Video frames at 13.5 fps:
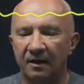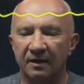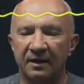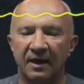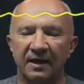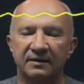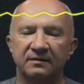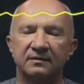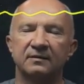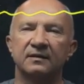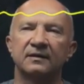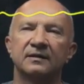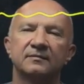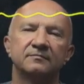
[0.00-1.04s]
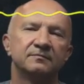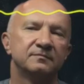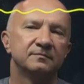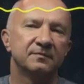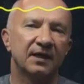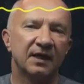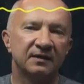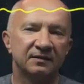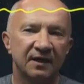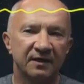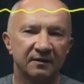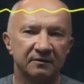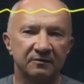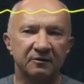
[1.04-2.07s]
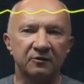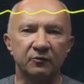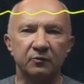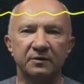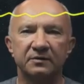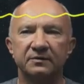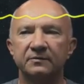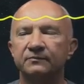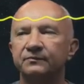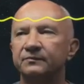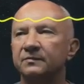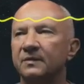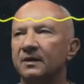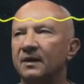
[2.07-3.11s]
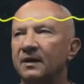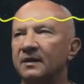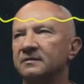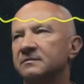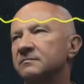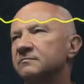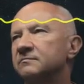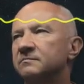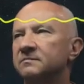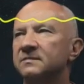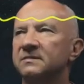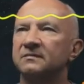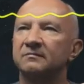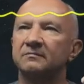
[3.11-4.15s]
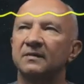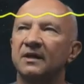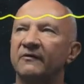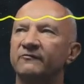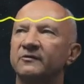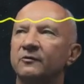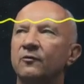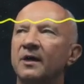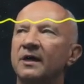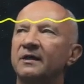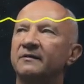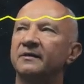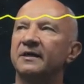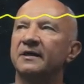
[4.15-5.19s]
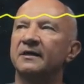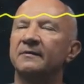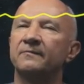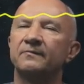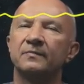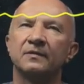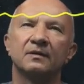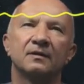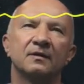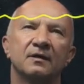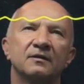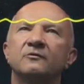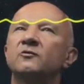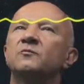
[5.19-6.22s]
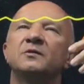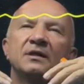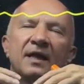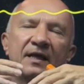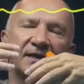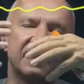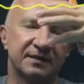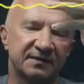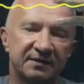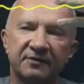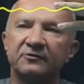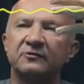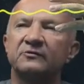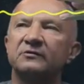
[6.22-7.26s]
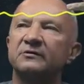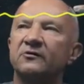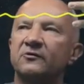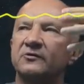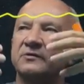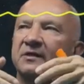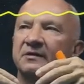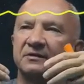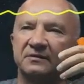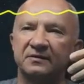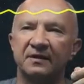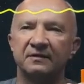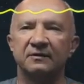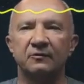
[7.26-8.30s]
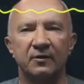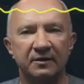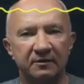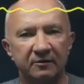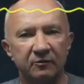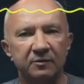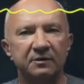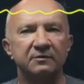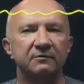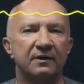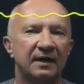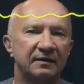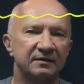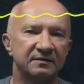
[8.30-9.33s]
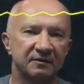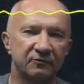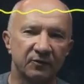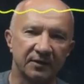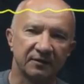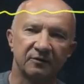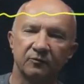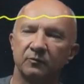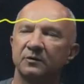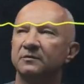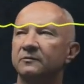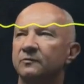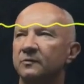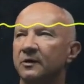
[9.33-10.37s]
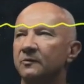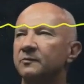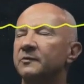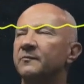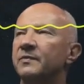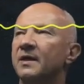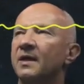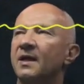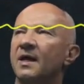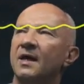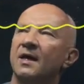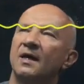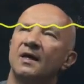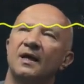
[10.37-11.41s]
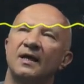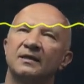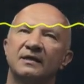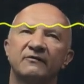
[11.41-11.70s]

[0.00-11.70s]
get entangled qubits, and after a while it could be like external source that is sending one qubit to Alice and one qubit to Bob. And